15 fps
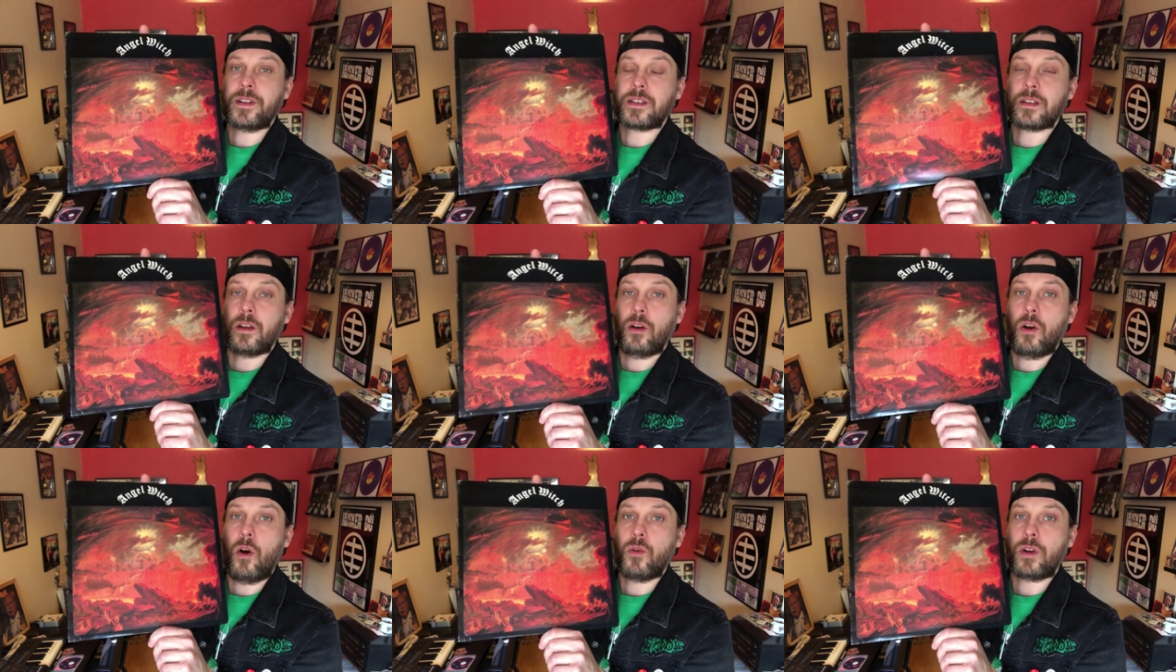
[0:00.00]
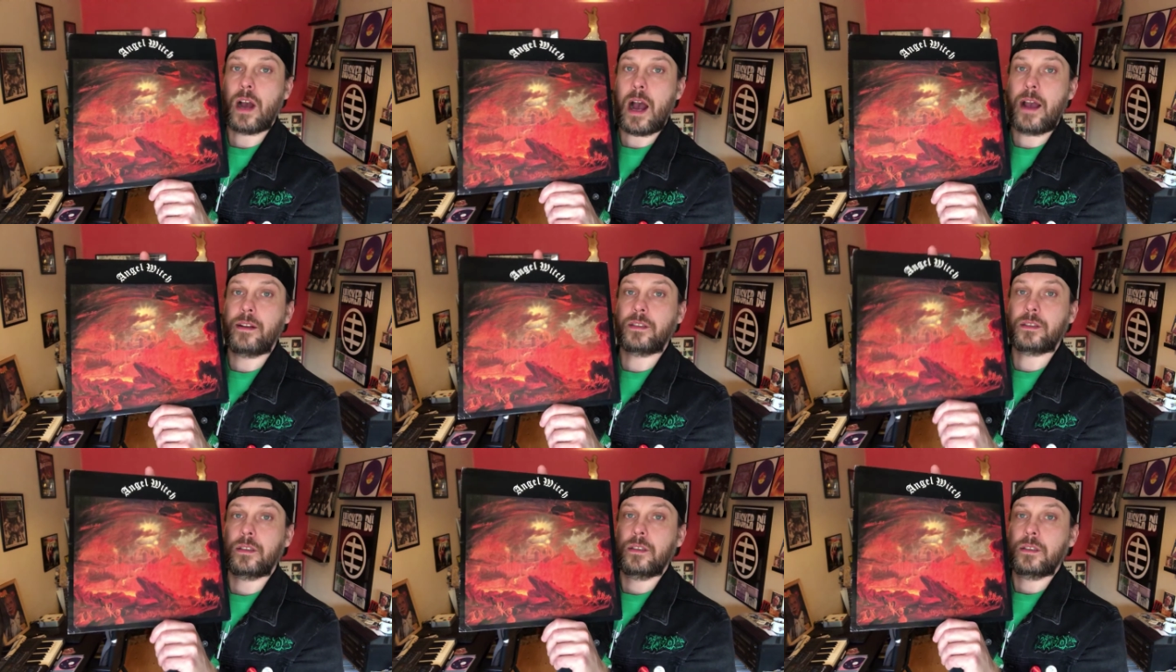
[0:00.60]
its own
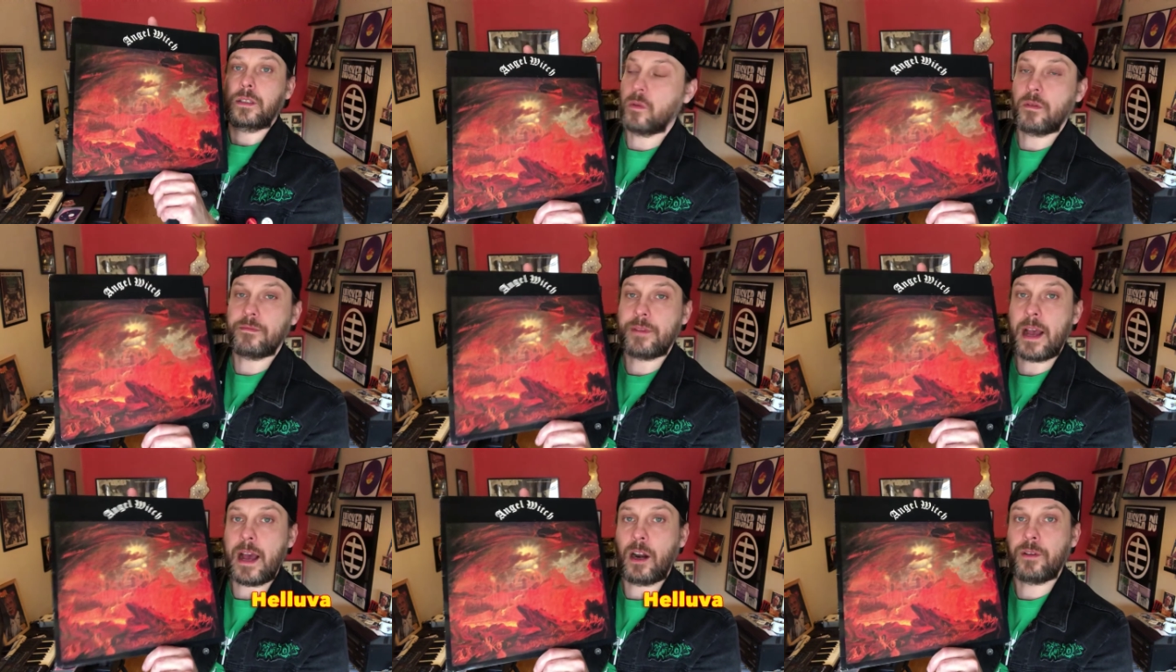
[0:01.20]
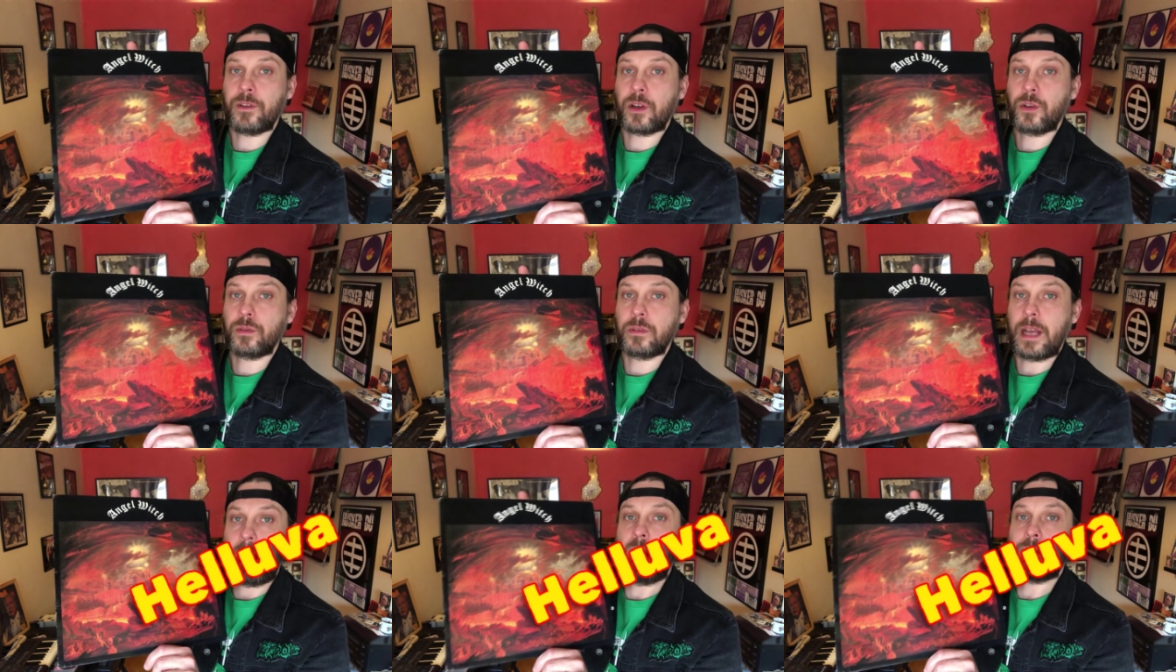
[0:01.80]
kind. Hell of
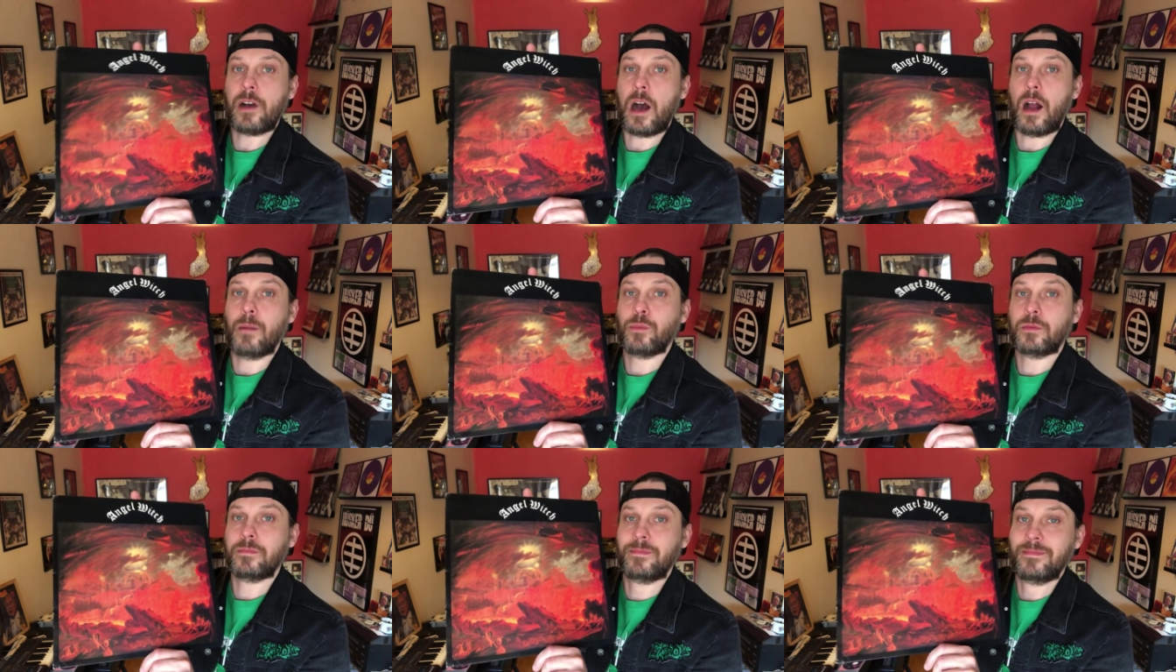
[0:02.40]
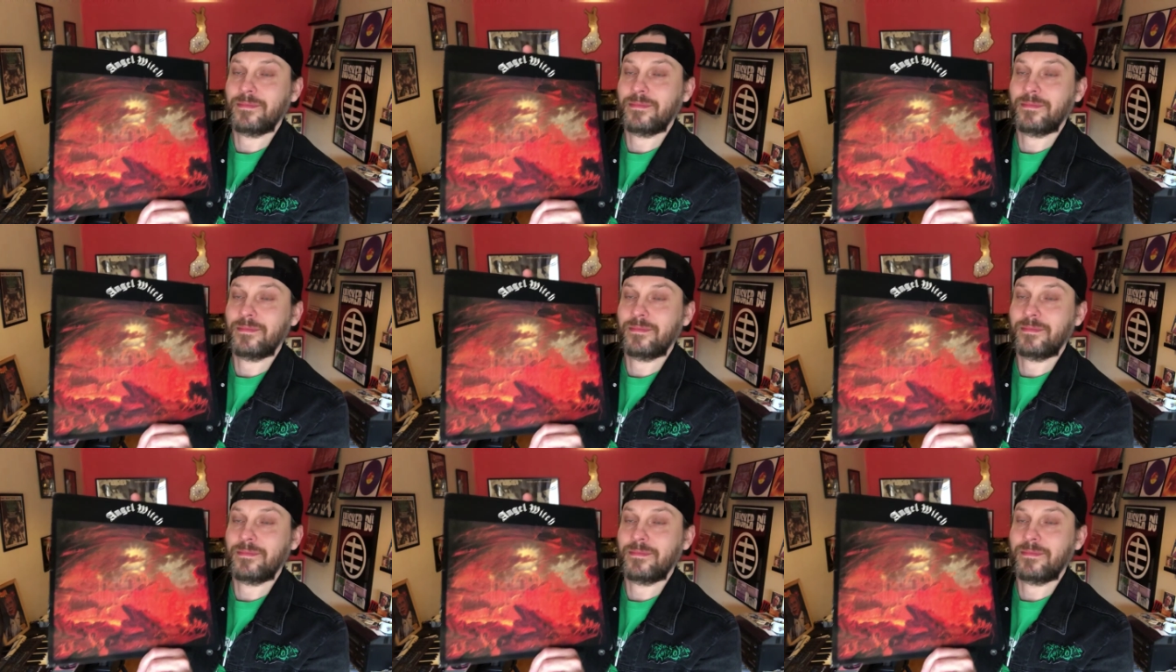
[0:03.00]
a hell of an album.